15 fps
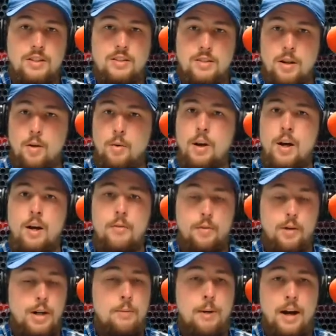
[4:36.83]
And so,
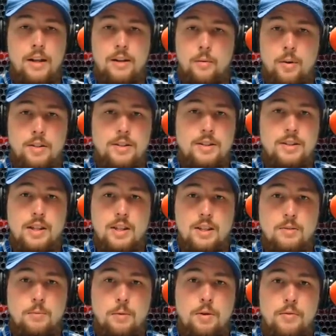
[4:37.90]
for anybody that wants to see
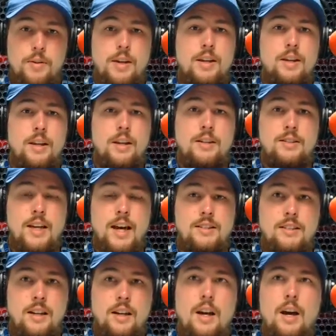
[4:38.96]
this movie that is
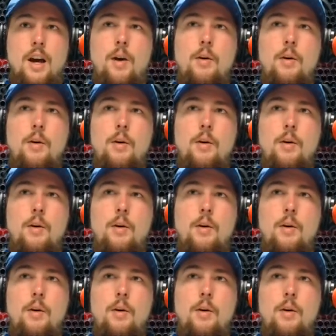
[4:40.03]
asking,